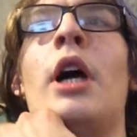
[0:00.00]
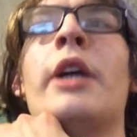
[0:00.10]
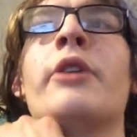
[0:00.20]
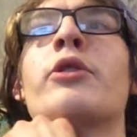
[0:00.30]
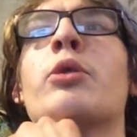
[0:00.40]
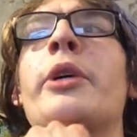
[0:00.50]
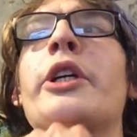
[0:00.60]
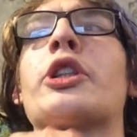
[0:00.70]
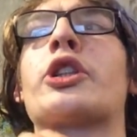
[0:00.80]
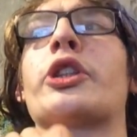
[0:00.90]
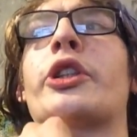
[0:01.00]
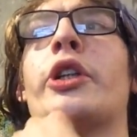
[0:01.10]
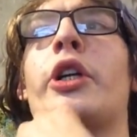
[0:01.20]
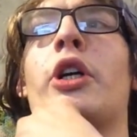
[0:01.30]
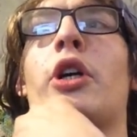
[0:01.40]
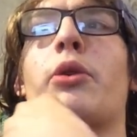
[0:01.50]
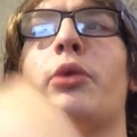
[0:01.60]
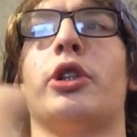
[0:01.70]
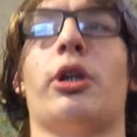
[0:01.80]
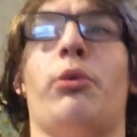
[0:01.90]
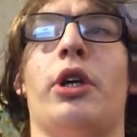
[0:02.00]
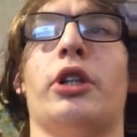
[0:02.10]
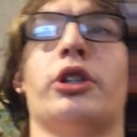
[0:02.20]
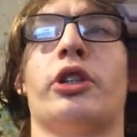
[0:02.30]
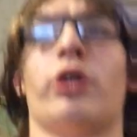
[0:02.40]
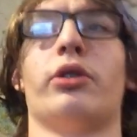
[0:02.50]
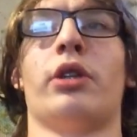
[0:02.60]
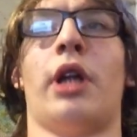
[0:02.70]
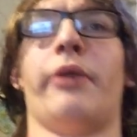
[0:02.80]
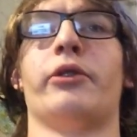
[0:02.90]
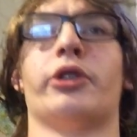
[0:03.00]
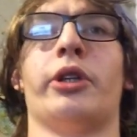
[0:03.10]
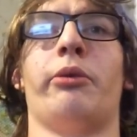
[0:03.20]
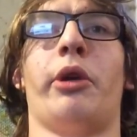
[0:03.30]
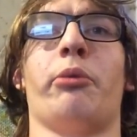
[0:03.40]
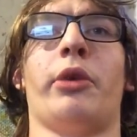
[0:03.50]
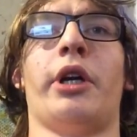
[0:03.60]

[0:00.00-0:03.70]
have Twitch, which I want to start live streaming,